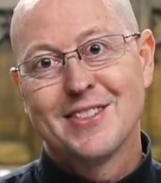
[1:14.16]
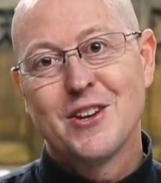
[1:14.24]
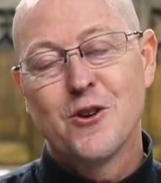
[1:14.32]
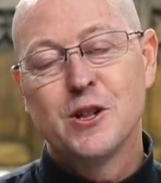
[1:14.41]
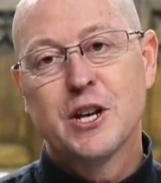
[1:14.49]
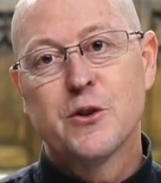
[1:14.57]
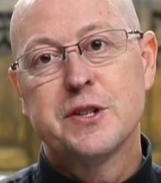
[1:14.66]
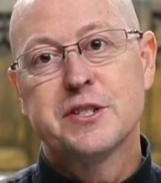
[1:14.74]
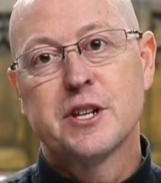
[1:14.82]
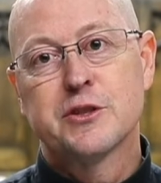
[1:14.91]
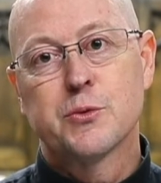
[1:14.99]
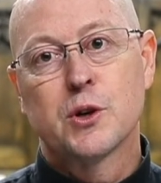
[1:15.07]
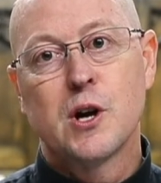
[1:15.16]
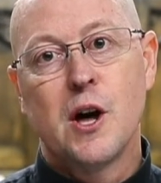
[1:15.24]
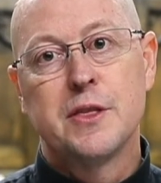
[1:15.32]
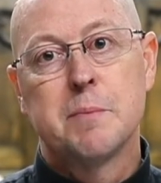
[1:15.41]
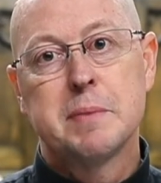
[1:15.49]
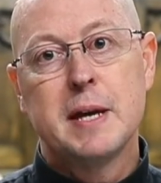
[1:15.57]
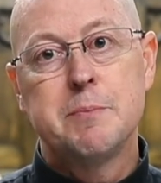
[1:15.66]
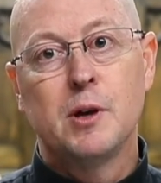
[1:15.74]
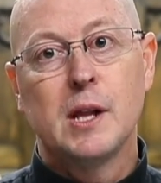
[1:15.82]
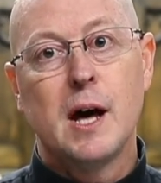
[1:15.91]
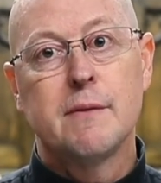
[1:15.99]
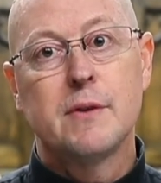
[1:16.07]
The early Christians were called the
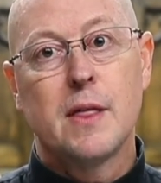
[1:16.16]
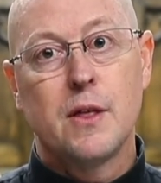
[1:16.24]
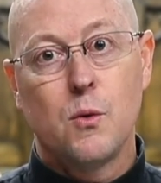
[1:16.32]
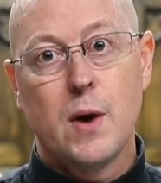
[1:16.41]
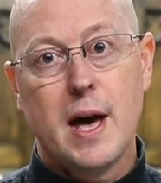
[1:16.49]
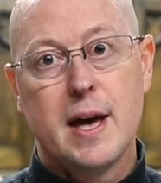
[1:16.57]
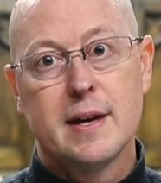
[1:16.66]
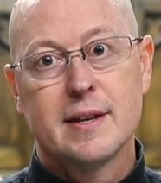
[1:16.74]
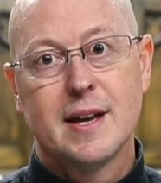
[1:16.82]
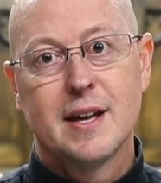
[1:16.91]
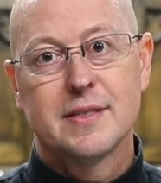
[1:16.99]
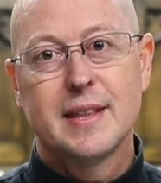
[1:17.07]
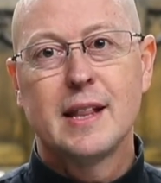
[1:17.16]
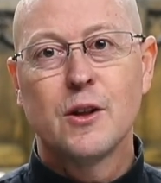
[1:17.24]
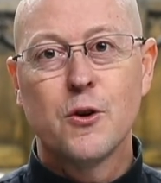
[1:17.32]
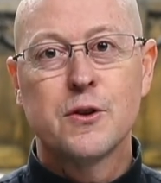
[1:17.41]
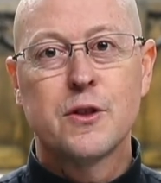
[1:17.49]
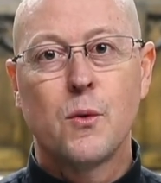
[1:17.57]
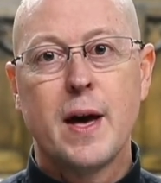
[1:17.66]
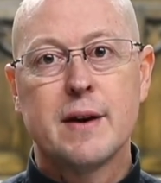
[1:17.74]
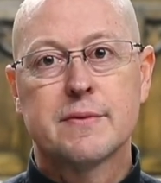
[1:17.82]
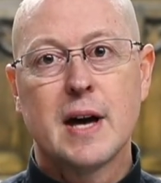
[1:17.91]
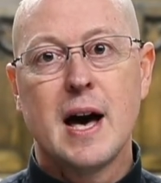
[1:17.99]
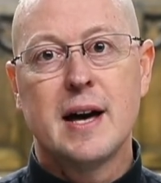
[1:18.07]
people of the way. They learned the way
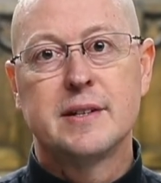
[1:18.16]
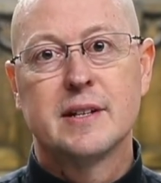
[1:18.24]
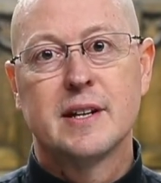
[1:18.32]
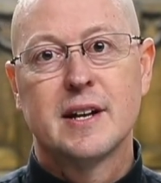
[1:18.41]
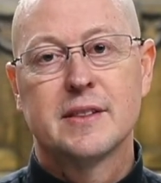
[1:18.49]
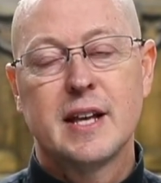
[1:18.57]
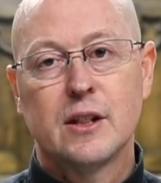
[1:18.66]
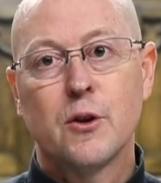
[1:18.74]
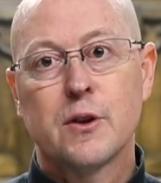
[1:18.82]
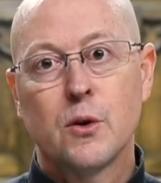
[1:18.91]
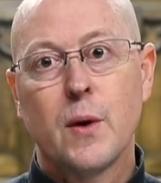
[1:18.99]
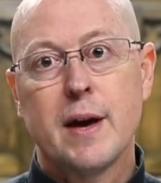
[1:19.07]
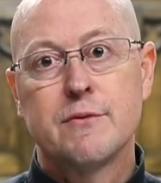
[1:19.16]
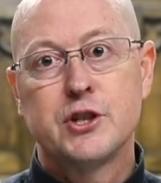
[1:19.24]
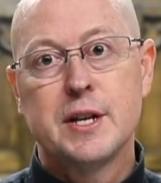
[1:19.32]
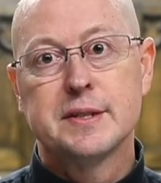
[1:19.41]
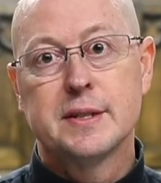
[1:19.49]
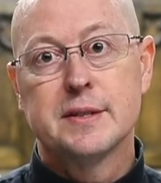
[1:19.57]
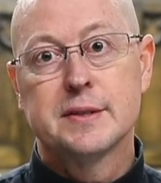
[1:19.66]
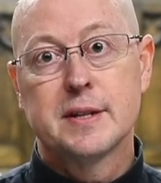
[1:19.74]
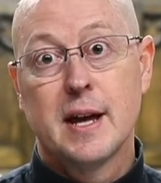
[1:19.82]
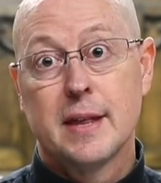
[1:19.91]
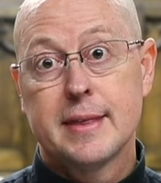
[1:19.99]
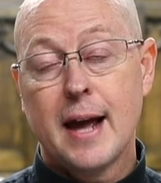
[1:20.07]
of God. They learned the way of Jesus.
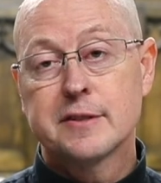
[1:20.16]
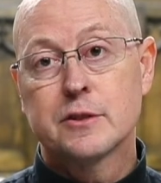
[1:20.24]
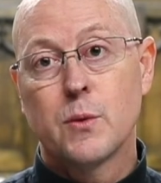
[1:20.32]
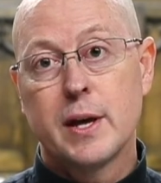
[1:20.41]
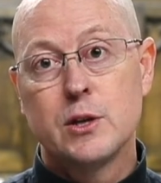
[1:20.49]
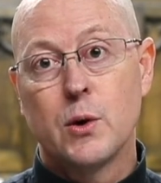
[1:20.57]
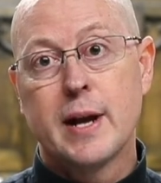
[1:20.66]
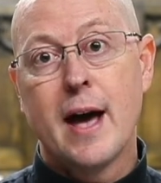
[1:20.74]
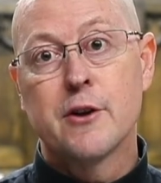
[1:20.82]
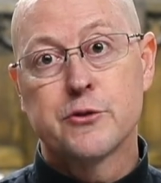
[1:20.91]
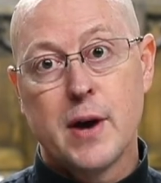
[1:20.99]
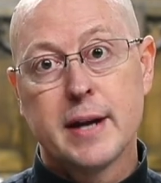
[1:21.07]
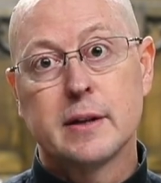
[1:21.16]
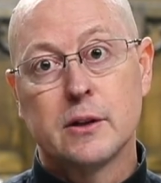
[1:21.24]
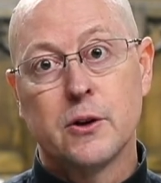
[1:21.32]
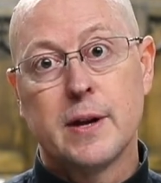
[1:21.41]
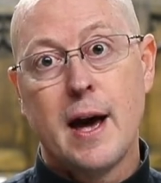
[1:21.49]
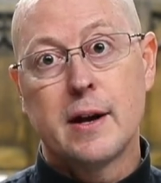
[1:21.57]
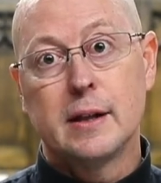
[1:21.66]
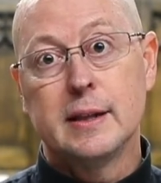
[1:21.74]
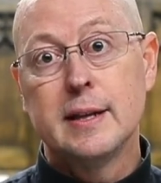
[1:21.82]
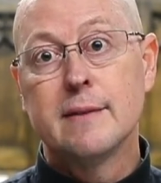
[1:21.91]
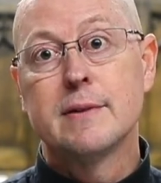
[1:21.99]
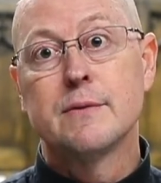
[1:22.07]
That's the way you and I are trying to learn how to
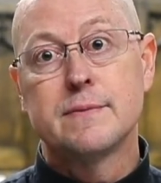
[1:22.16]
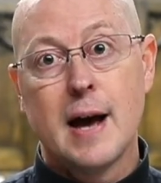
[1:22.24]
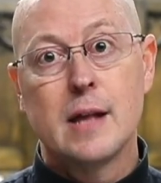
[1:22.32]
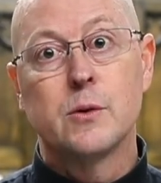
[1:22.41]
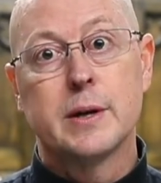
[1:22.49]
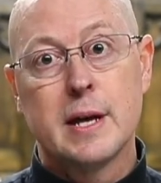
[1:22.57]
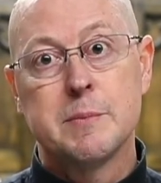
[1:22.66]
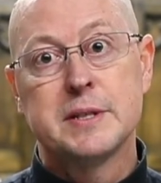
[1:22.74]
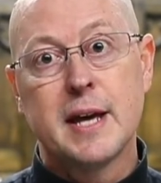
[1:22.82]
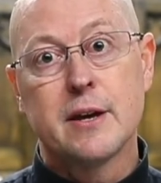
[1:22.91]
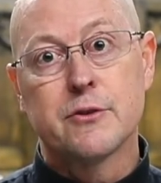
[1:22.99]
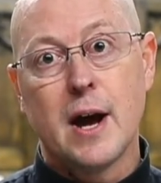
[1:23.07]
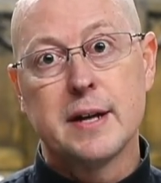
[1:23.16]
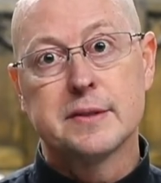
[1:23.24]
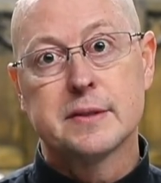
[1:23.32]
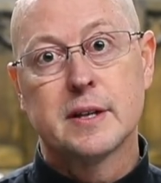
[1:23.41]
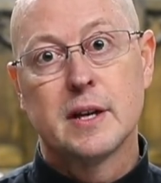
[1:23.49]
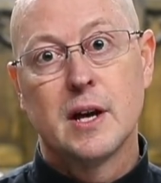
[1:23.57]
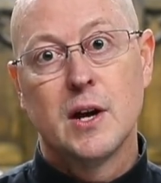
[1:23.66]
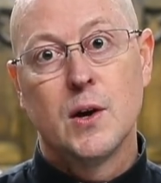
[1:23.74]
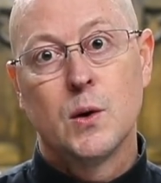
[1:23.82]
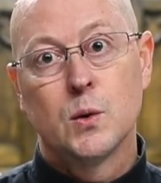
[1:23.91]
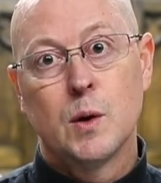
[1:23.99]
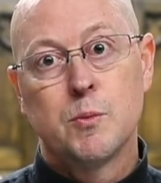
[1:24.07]
live and follow and imitate Christ.
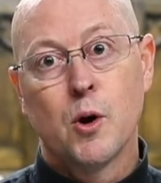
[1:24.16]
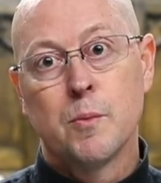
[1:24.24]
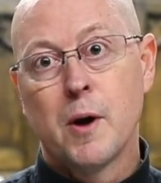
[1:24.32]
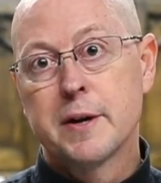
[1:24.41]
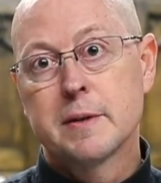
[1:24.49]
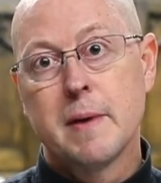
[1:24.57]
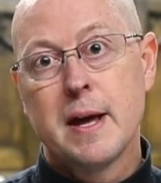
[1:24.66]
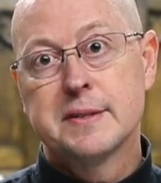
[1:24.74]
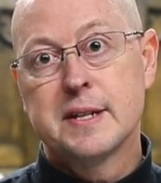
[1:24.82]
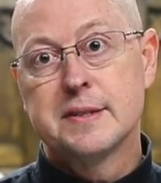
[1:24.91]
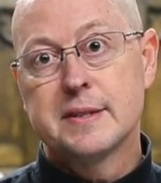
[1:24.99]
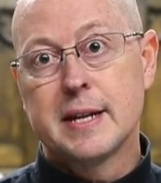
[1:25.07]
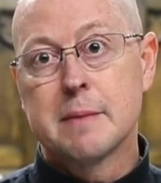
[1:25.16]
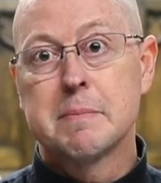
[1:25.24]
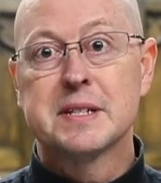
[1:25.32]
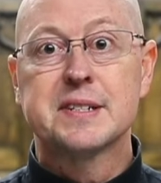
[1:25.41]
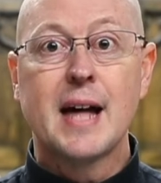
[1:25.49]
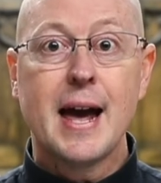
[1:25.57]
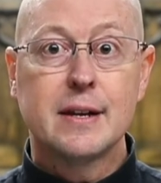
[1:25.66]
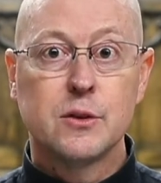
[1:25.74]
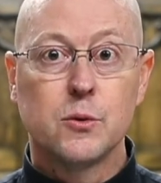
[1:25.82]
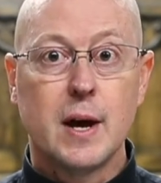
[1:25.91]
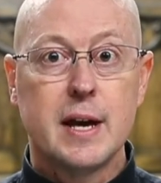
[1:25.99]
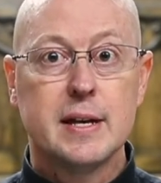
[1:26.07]
While poor Bartimaeus is sitting beside the
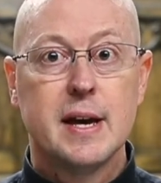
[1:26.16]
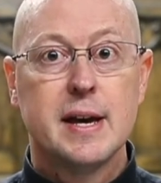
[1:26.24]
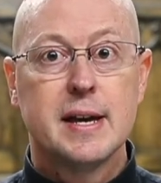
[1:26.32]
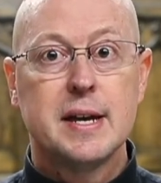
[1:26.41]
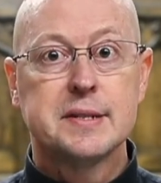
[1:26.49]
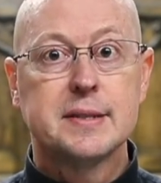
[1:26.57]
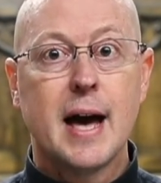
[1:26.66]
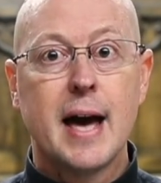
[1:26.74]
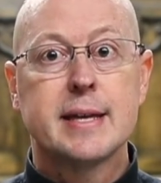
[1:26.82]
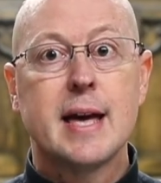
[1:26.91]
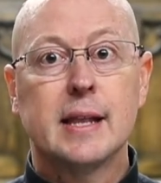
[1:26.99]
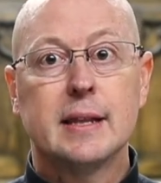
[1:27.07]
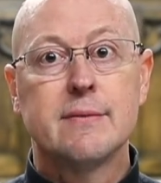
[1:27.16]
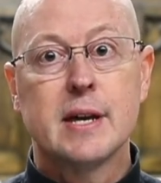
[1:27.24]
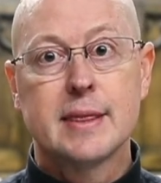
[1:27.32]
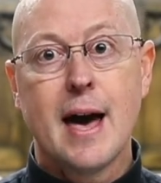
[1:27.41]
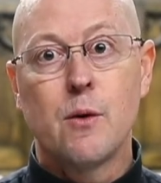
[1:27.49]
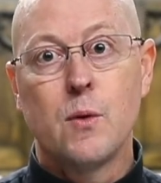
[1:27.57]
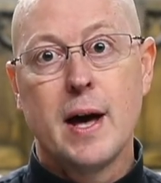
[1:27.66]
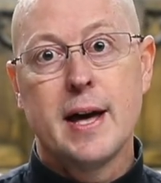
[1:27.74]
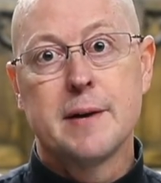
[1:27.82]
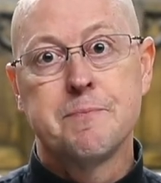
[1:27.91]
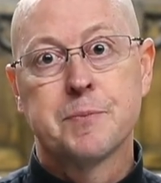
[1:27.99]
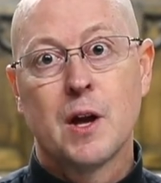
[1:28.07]
way, he's not yet living that way.